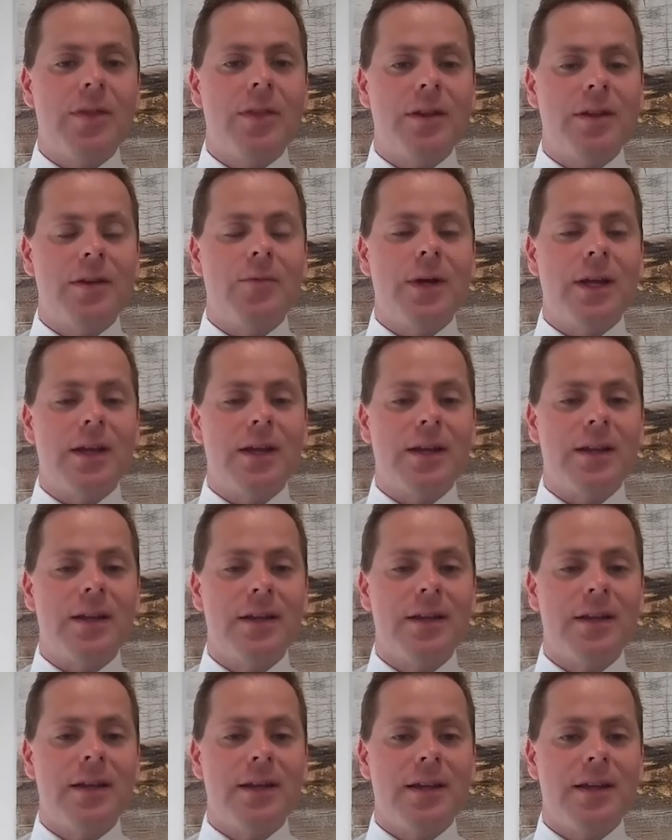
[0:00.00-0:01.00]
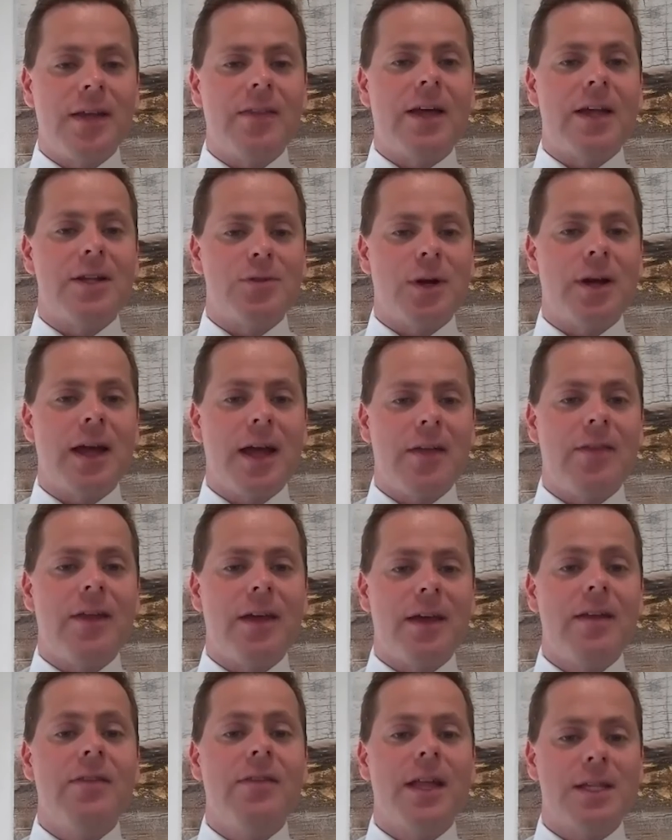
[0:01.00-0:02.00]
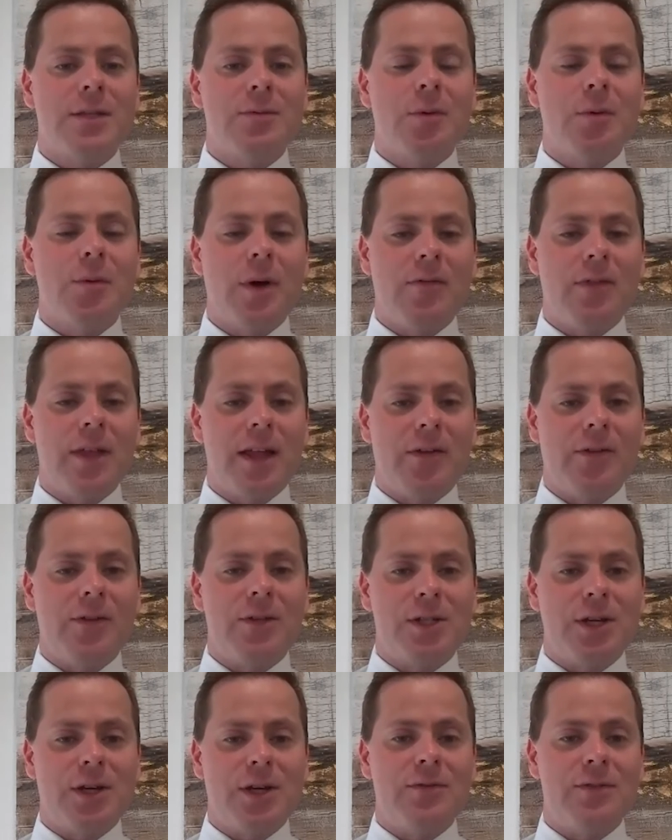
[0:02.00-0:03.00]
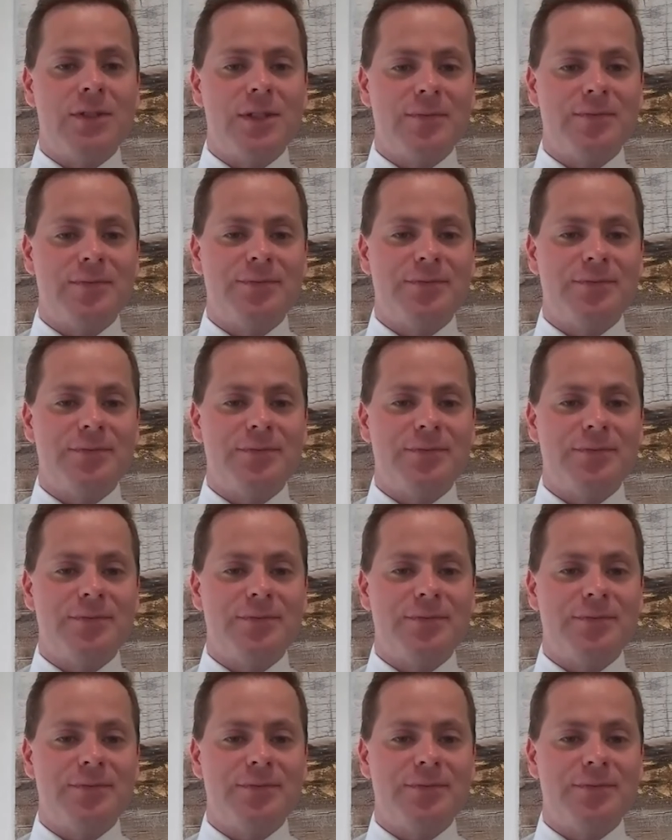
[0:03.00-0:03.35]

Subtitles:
and we can get that drug out there, that's when we'll have that on the shelves.